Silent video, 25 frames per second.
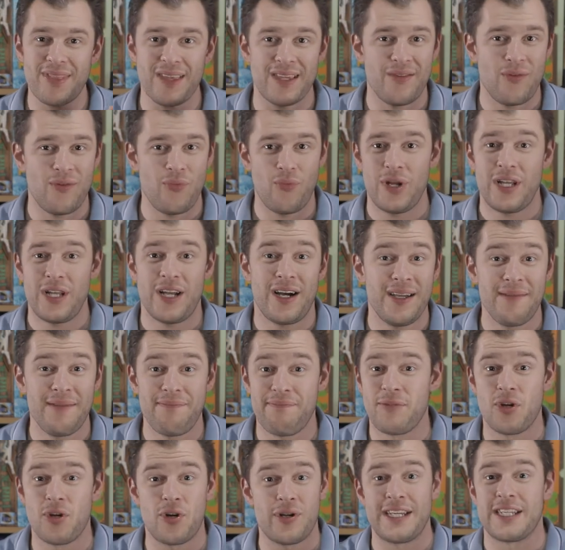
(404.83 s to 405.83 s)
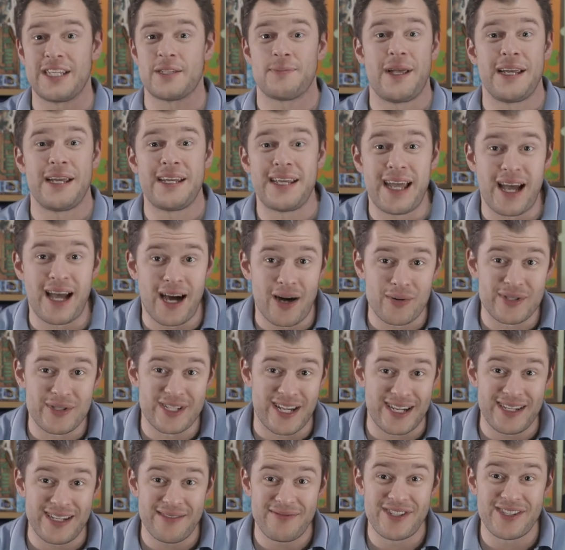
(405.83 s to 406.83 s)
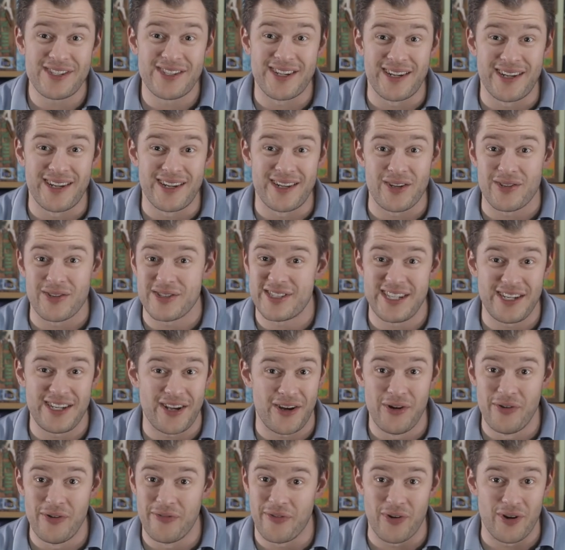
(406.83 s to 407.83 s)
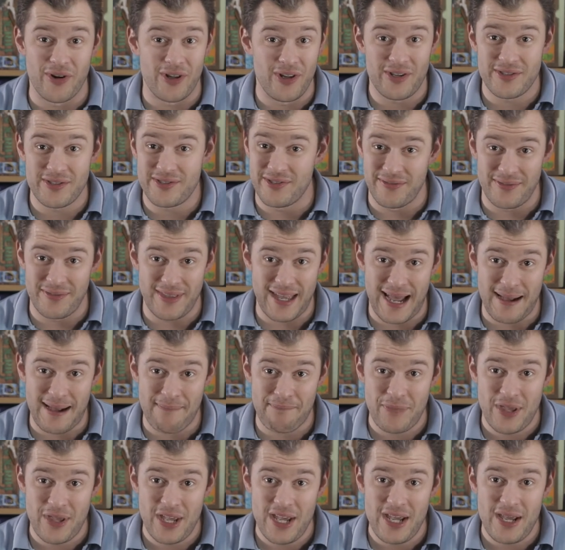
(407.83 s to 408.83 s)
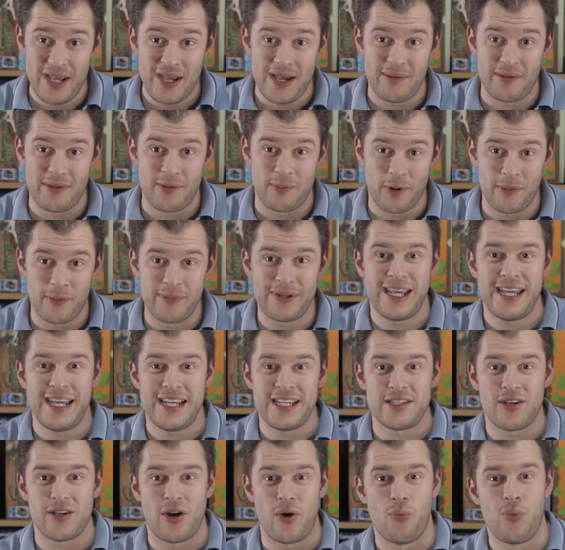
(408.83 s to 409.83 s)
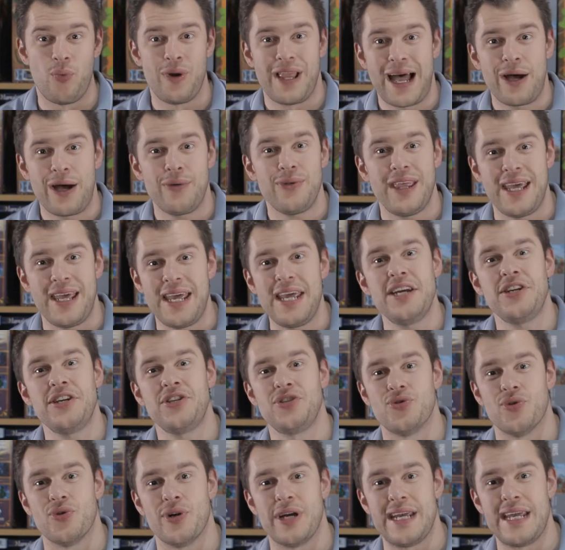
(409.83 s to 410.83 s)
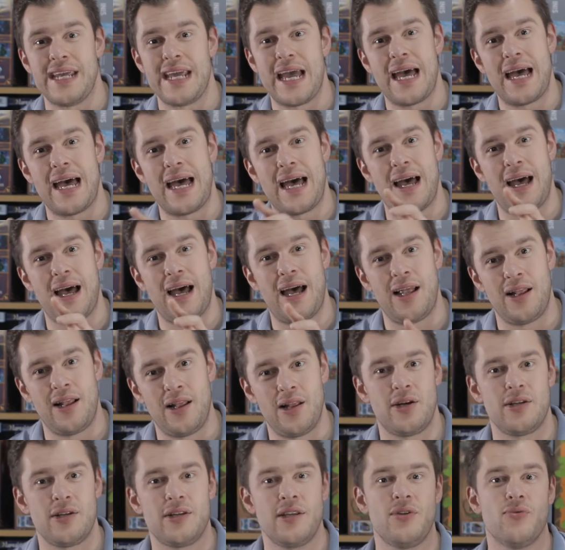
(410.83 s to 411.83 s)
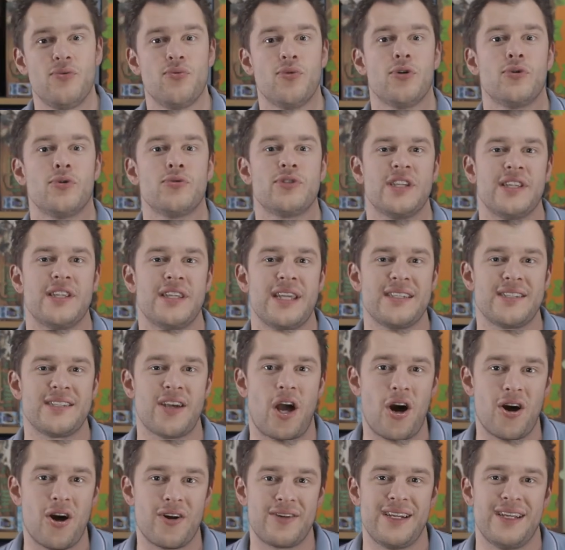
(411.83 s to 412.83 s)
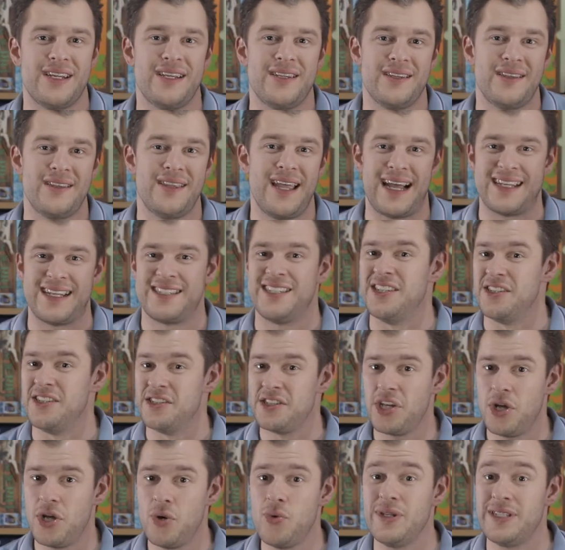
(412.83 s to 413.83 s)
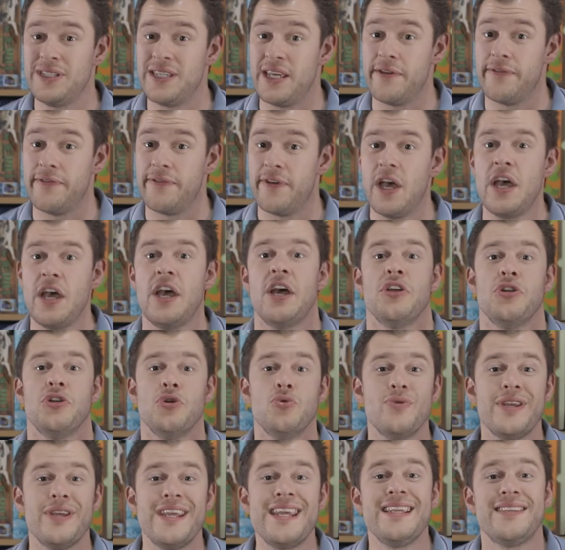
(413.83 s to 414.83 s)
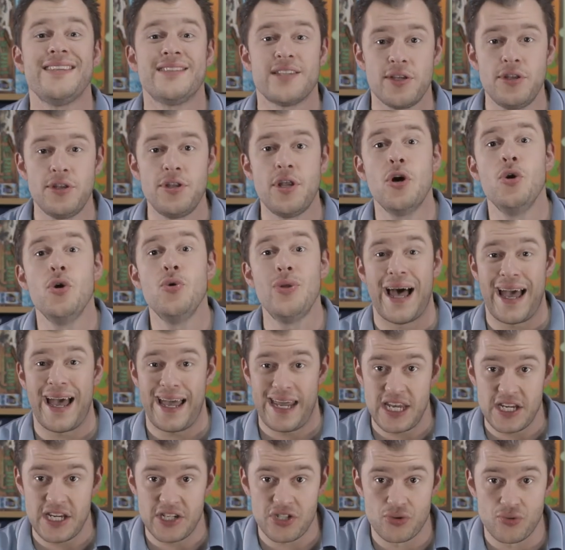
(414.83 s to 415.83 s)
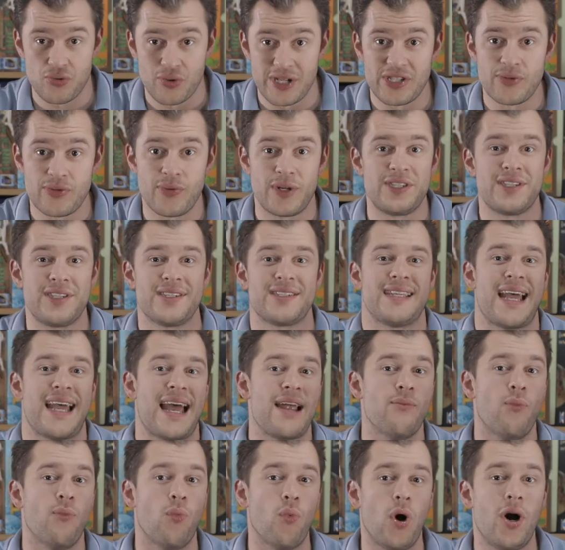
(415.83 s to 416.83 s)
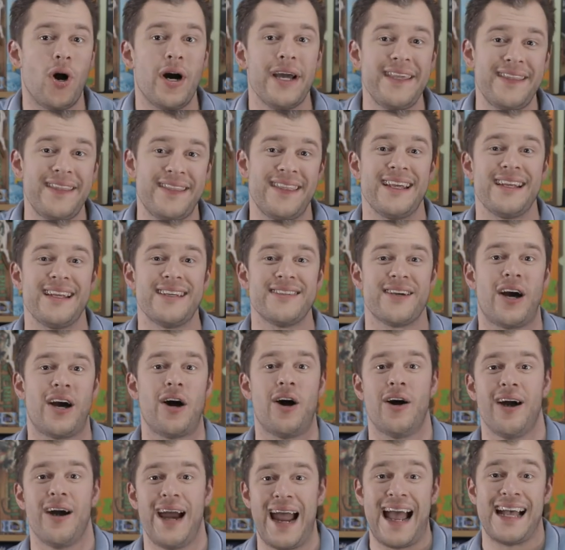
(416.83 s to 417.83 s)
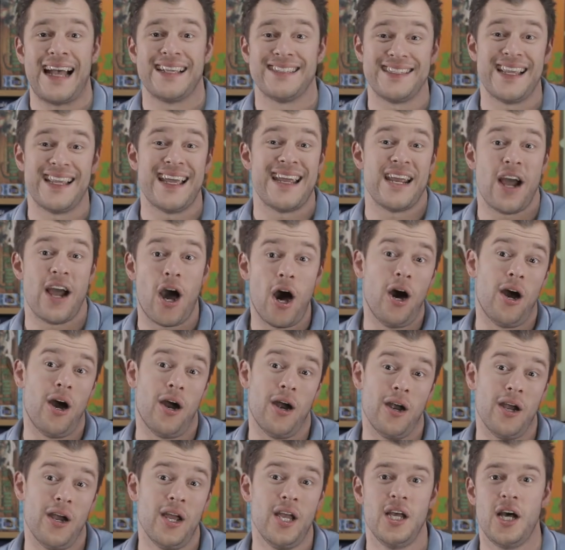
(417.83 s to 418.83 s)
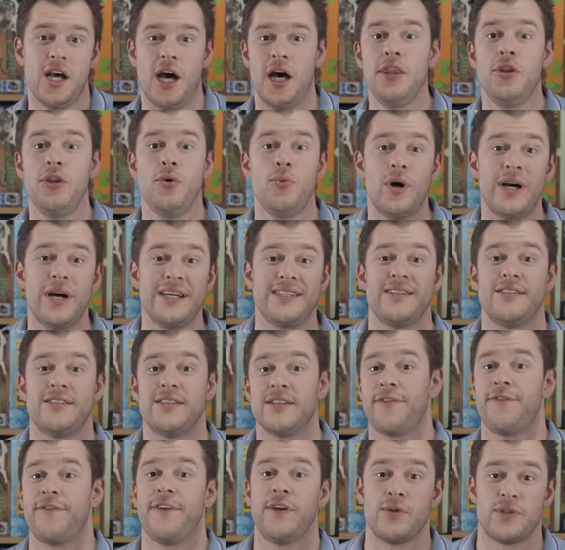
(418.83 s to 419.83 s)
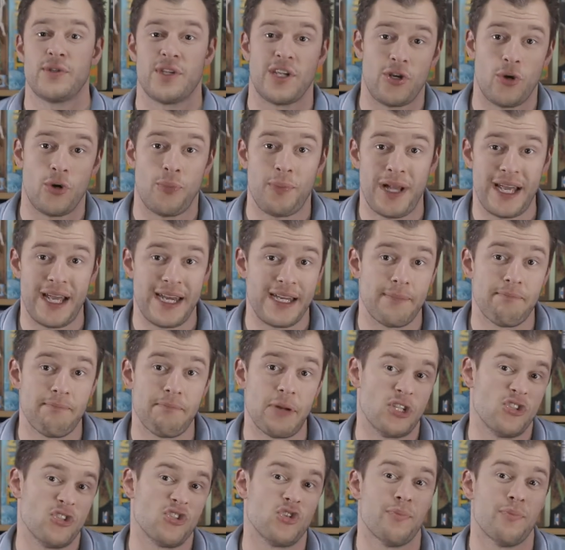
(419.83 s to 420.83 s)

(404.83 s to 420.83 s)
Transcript: when I got explained it, I was kind of just glossing over a lot of that. The problem is, without the history, a lot of the rules in this aren't that intuitive. You need to know that history to understand why things are as they are. Otherwise, it just feels like you're playing a bunch of